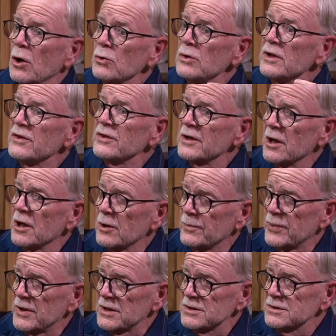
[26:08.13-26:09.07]
to
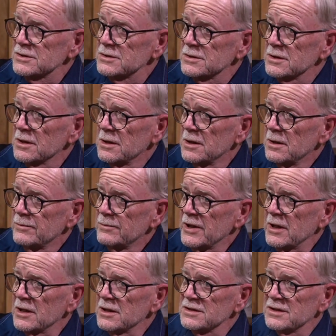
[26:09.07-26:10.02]
therapists
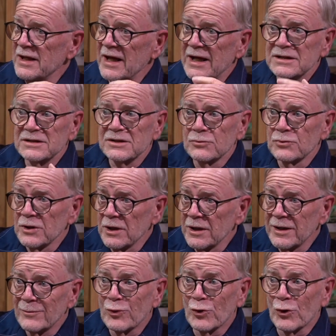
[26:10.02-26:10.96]
because that's a really
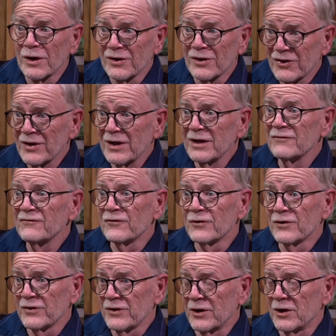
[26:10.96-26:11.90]
important thing for
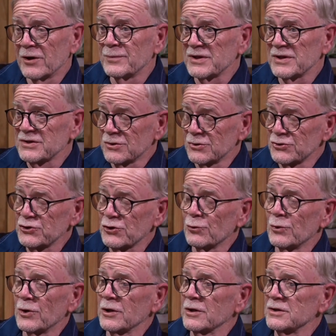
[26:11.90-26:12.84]
therapists, social
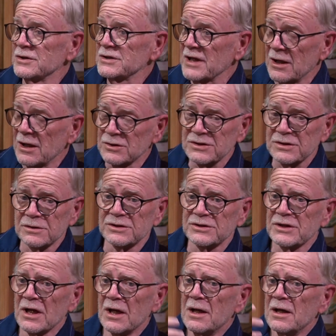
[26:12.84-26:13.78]
workers, counselors,
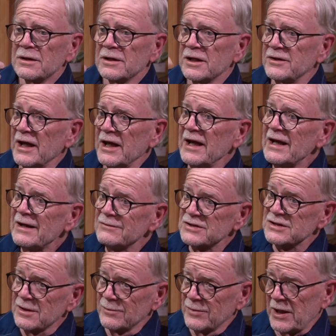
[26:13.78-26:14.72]
that they have
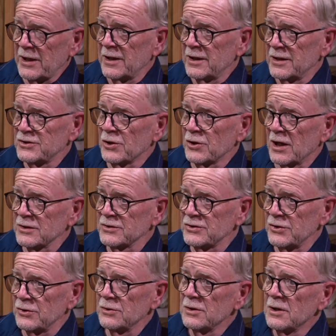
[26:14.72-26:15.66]
somebody to talk
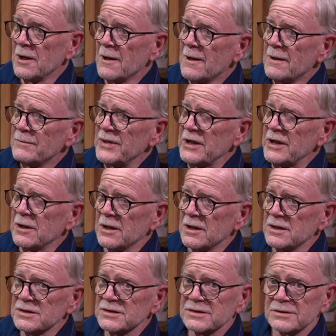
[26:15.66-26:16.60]
to
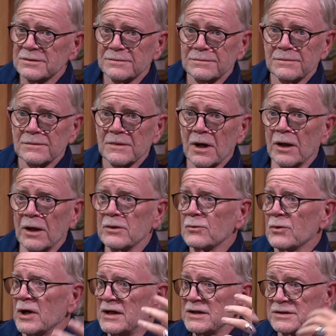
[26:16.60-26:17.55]
because
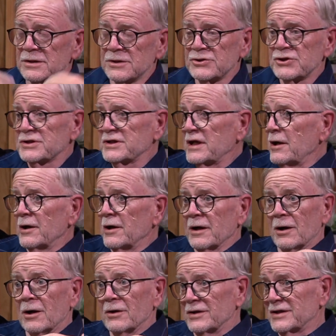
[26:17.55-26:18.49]
Otherwise, they're just carrying
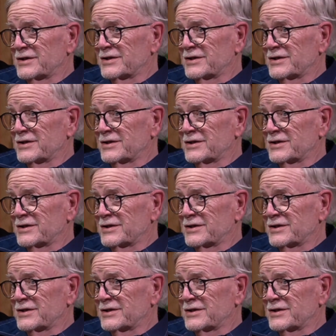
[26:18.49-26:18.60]
all this